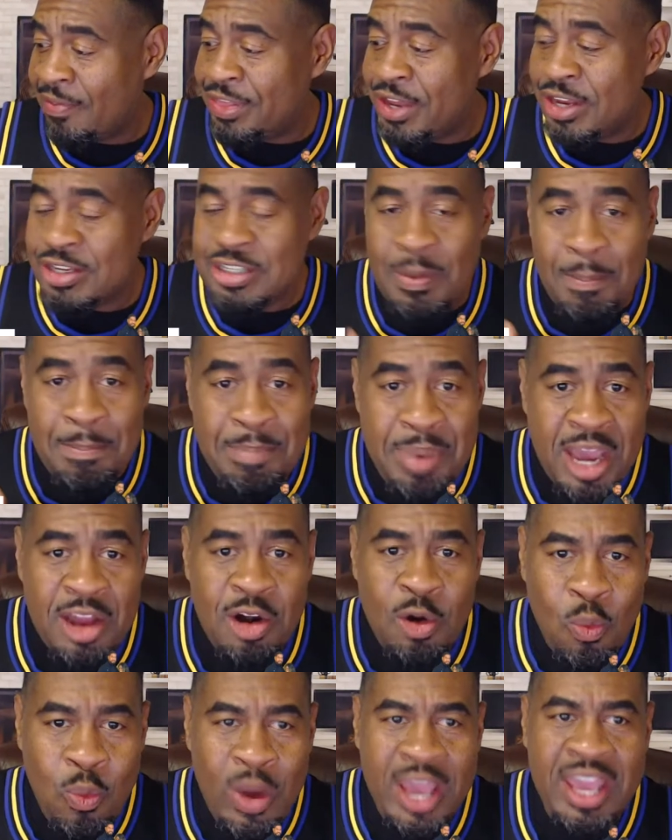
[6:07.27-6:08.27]
There's a
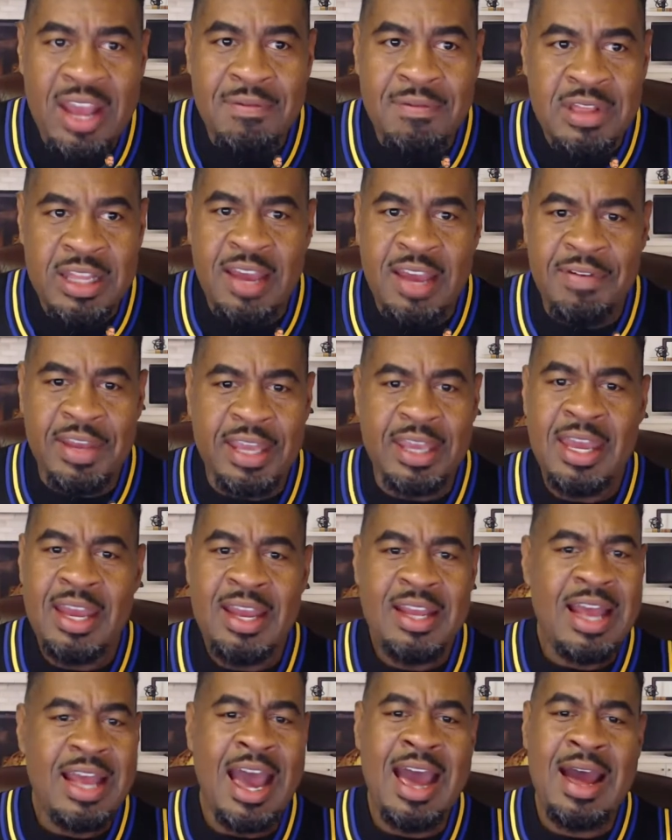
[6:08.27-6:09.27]
better way of living.
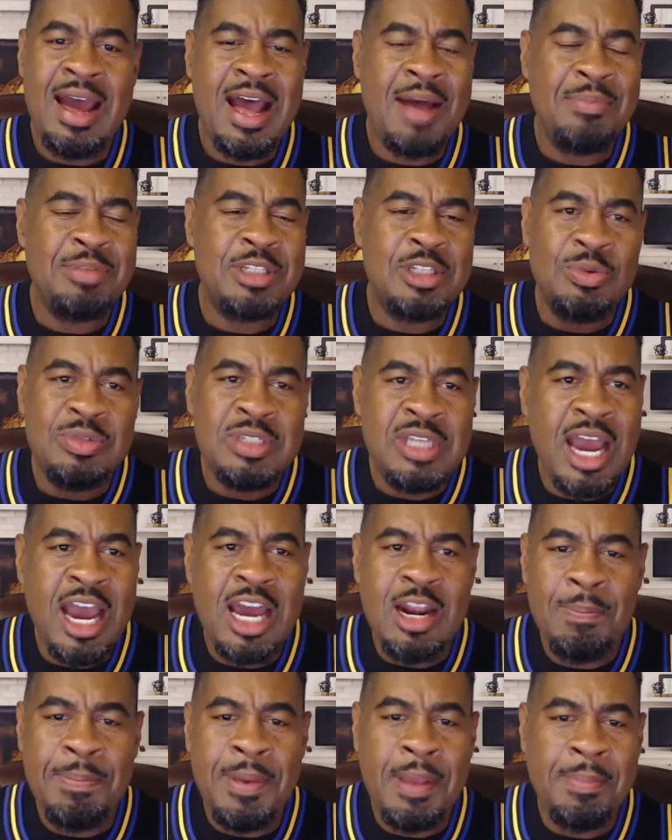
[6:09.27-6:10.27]
I'm so
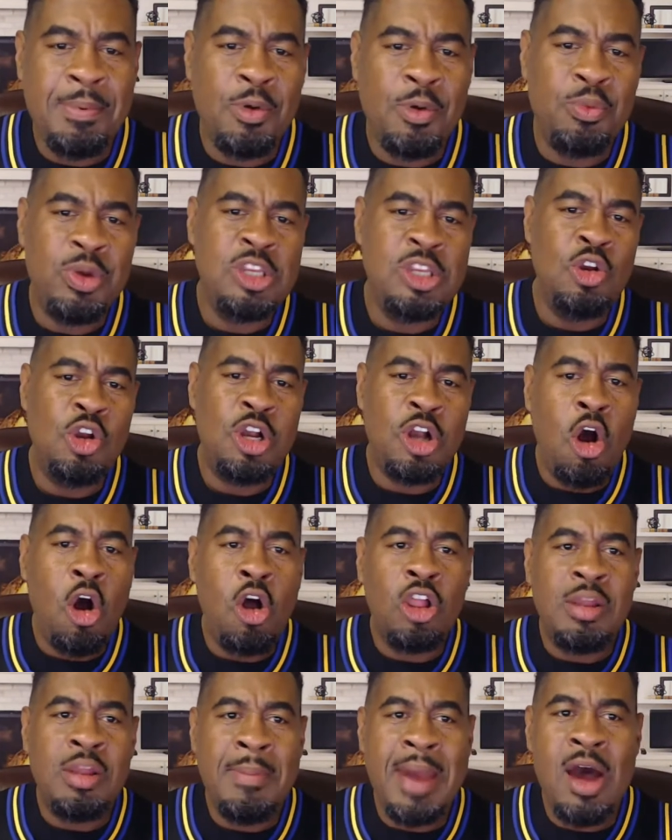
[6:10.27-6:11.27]
tired of people when you
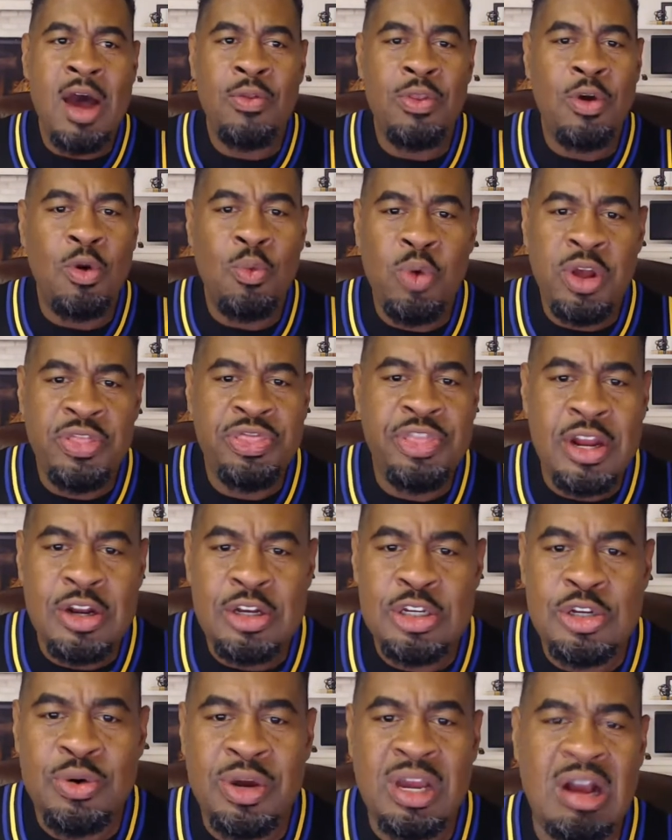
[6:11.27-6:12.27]
call them out on what
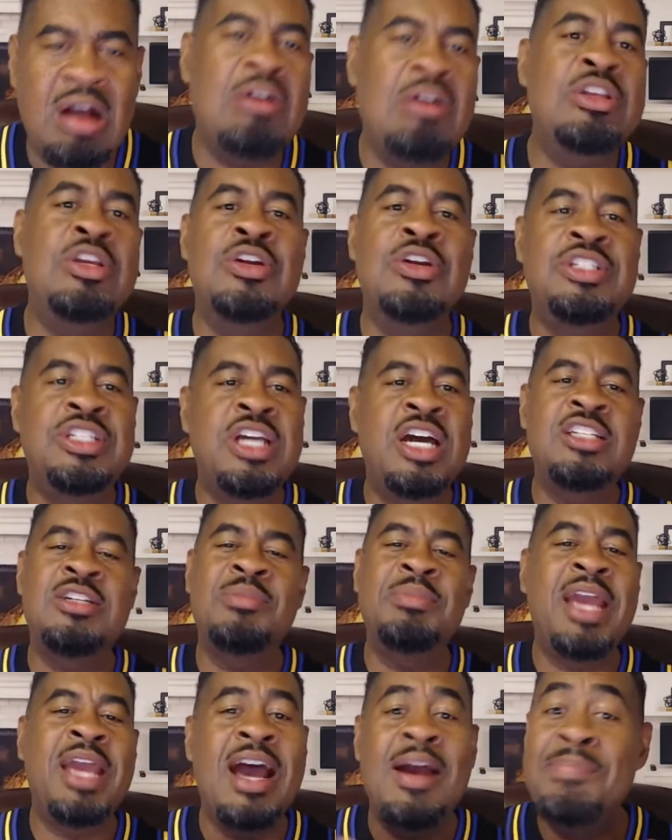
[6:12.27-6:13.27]
they're doing. Oh, you're
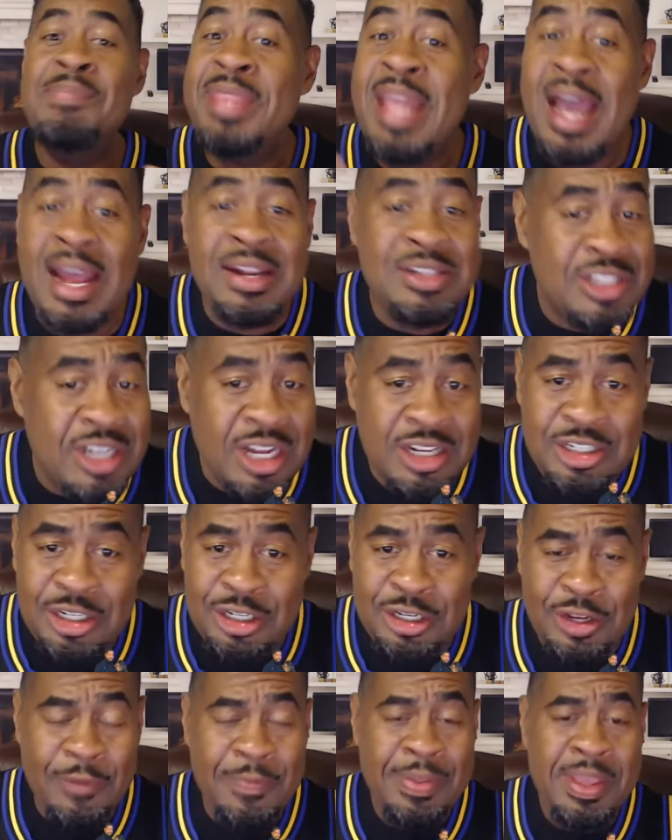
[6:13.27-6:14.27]
judging me. I'm not
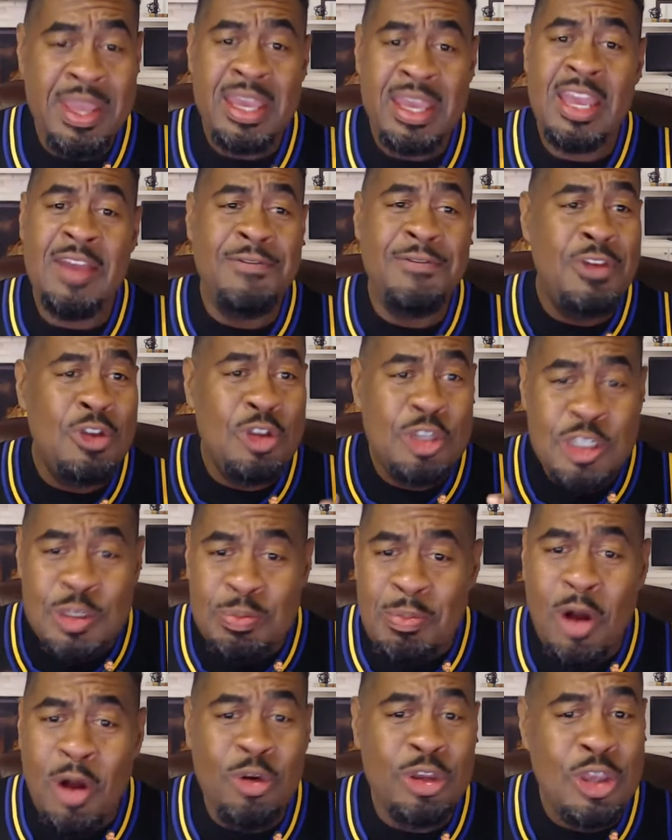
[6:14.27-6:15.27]
judging you. If you
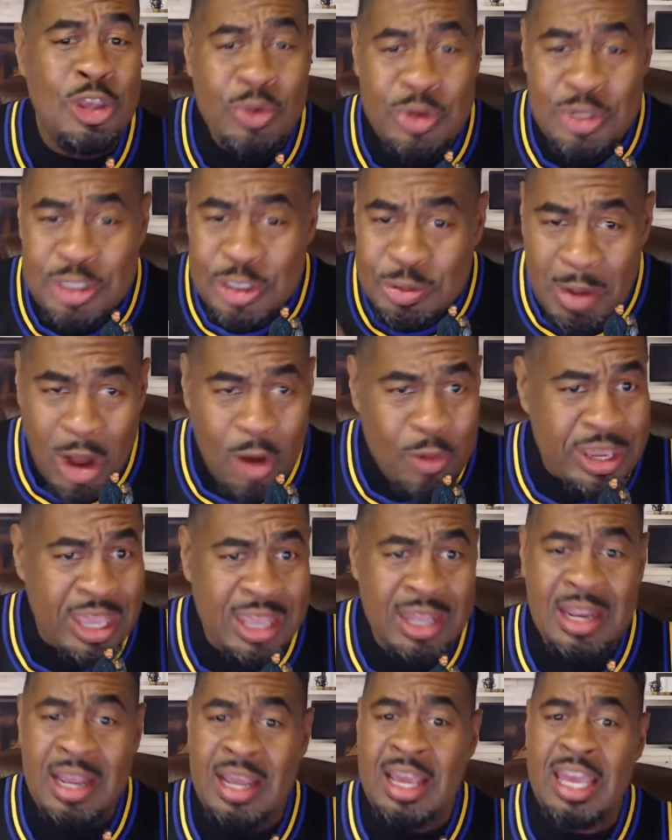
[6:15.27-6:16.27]
smoke, you were
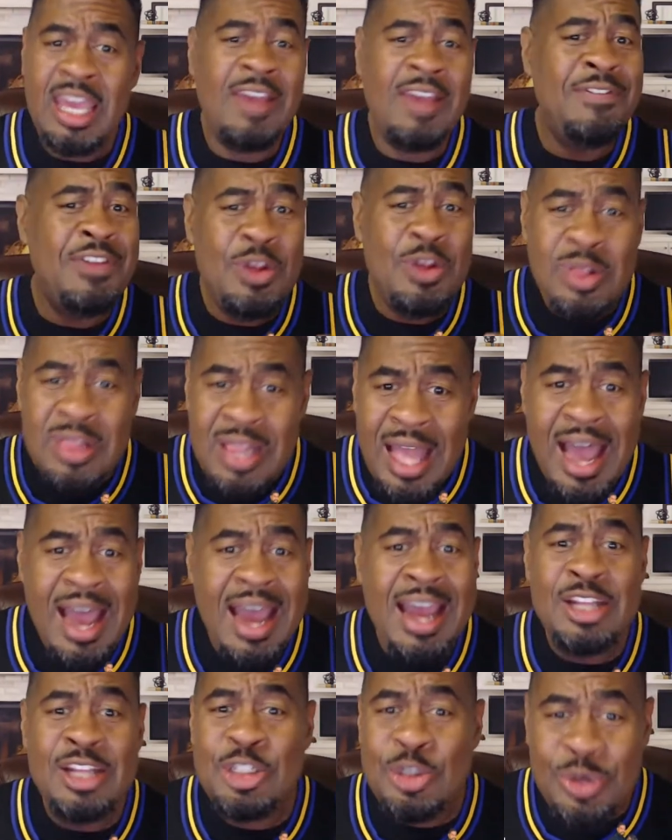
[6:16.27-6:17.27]
smoking. If you
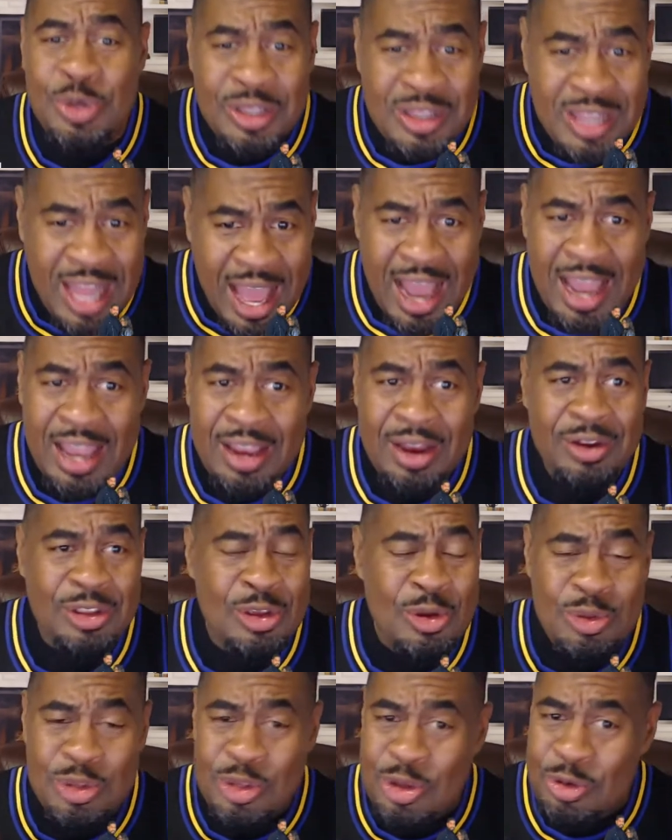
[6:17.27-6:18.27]
lied, you a liar.
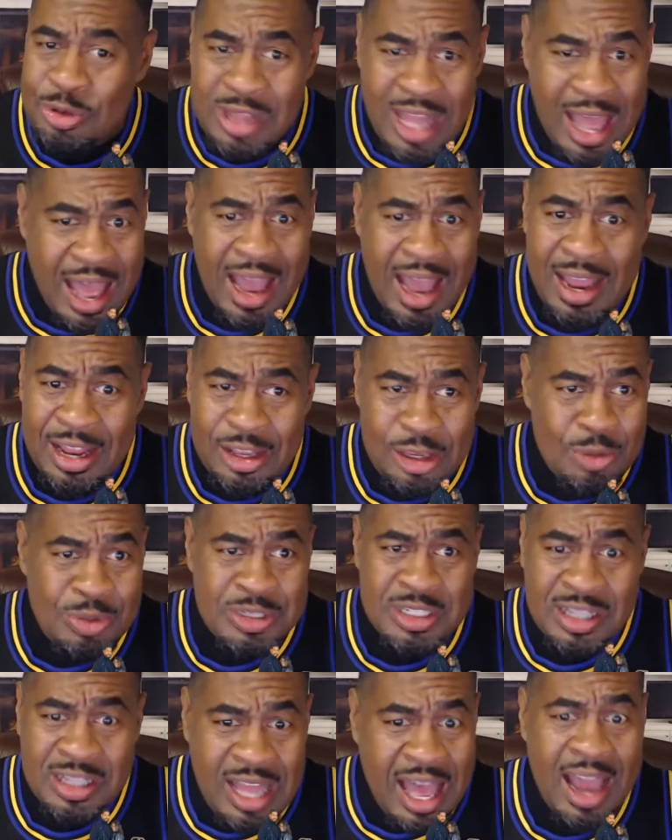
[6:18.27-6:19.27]
You lied. You
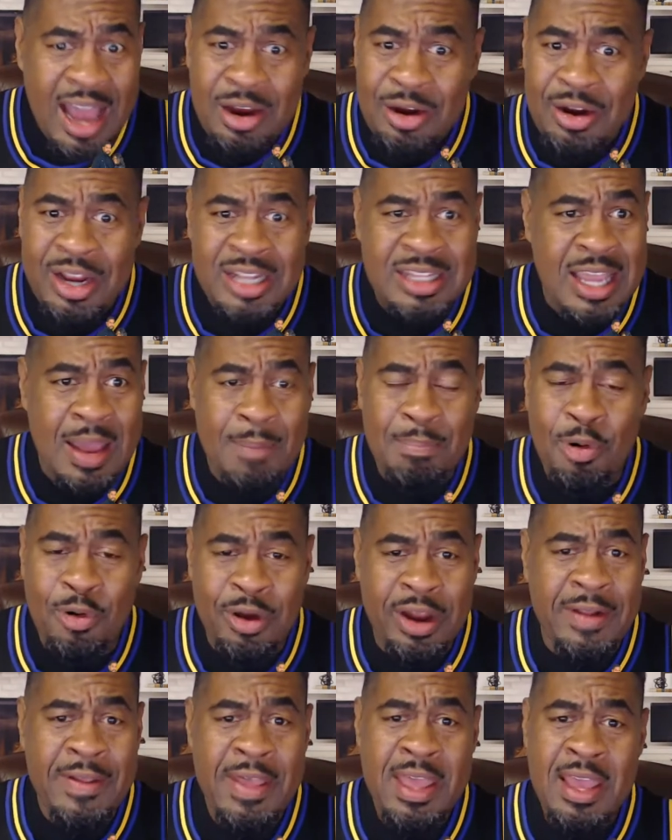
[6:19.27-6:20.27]
was a liar at that
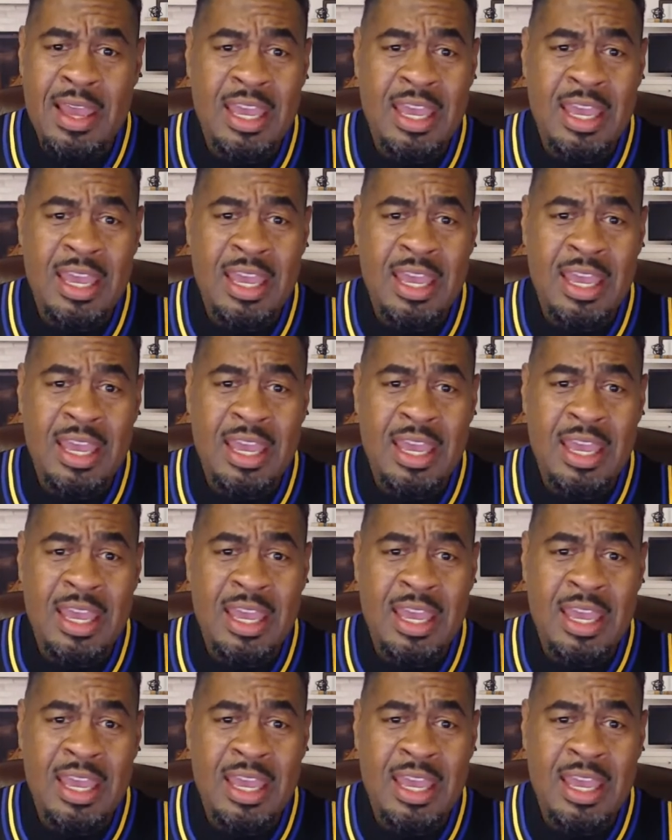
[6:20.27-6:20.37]
point.